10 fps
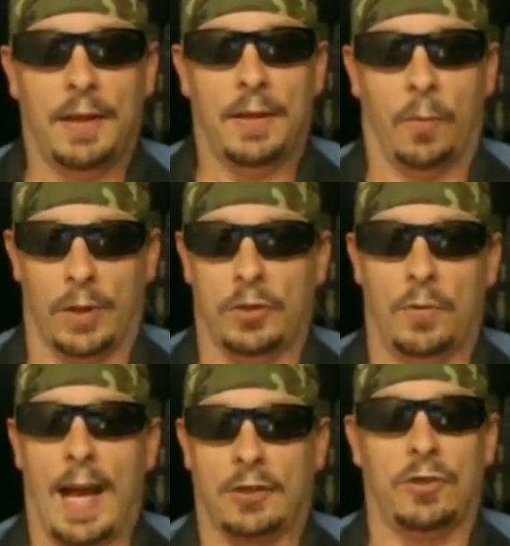when you
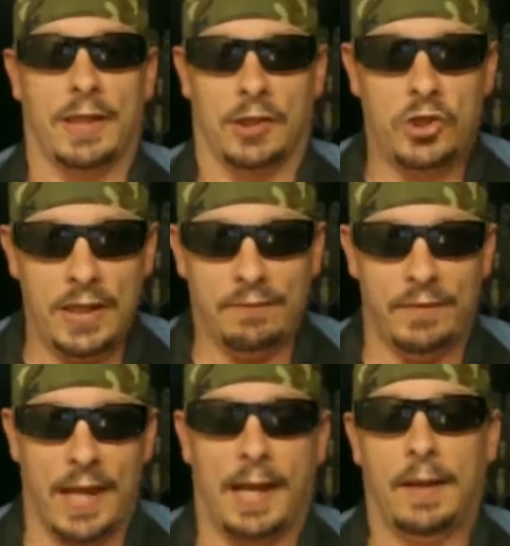actually achieve
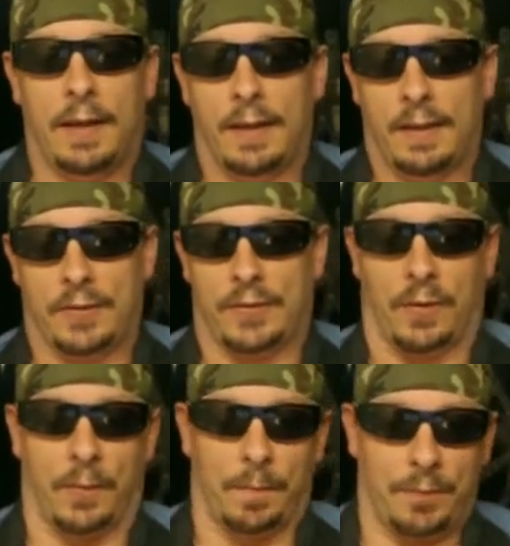that.
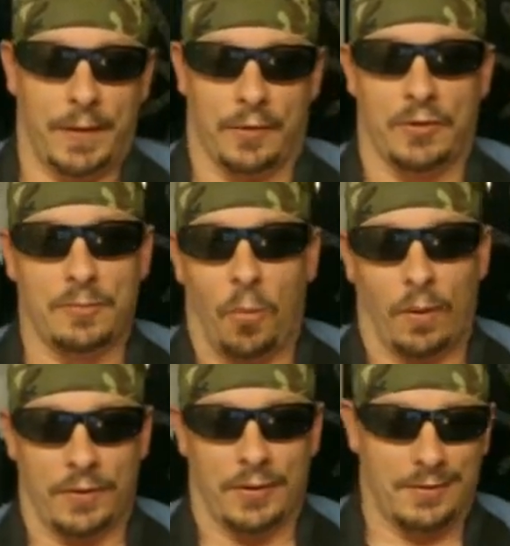So there's more,
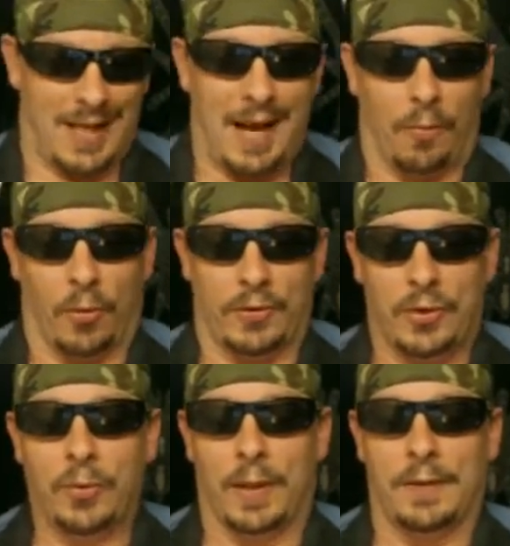there's a lot more
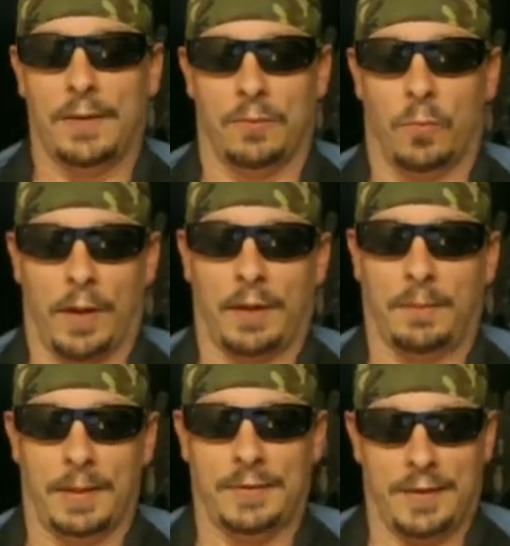to it than what
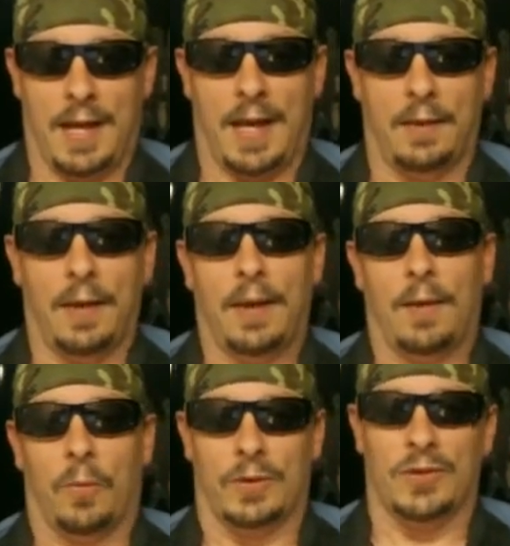can be said,
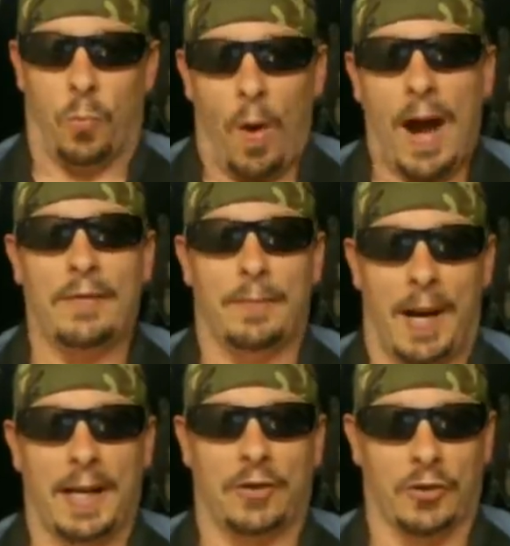which is why the
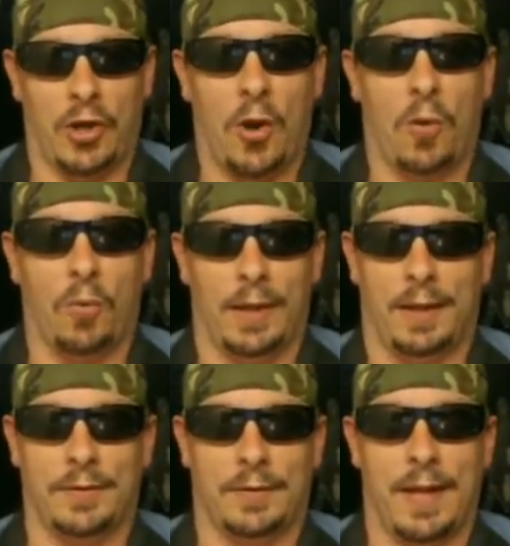biker code
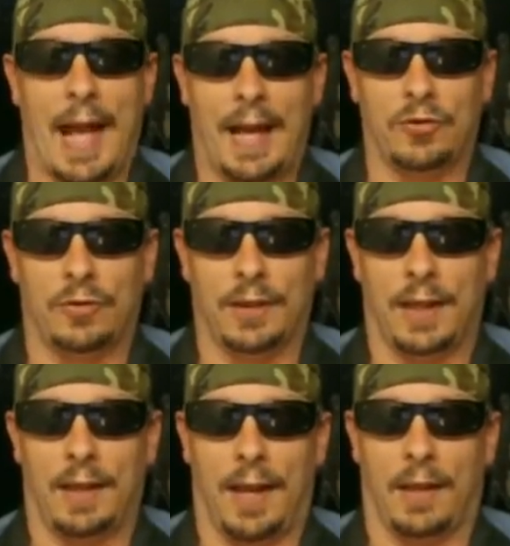isn't actually
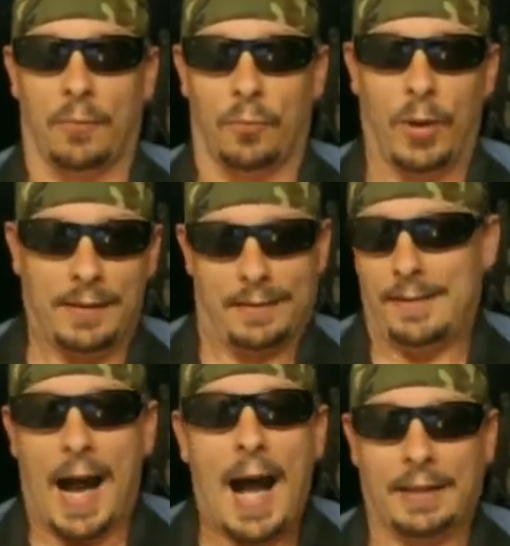a written
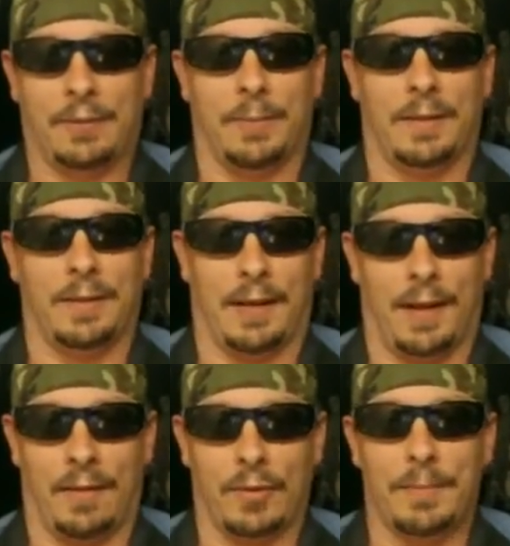document that
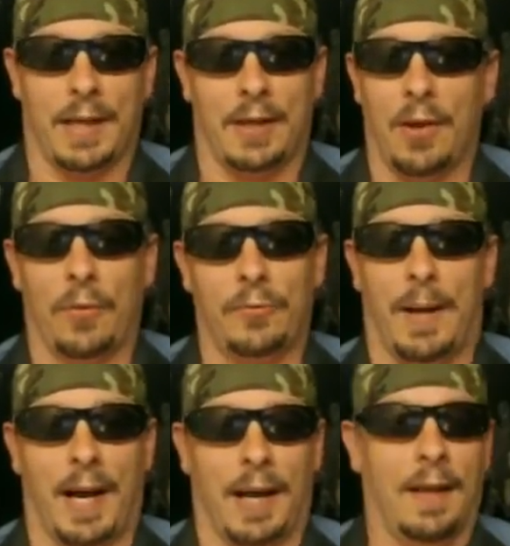everybody goes by.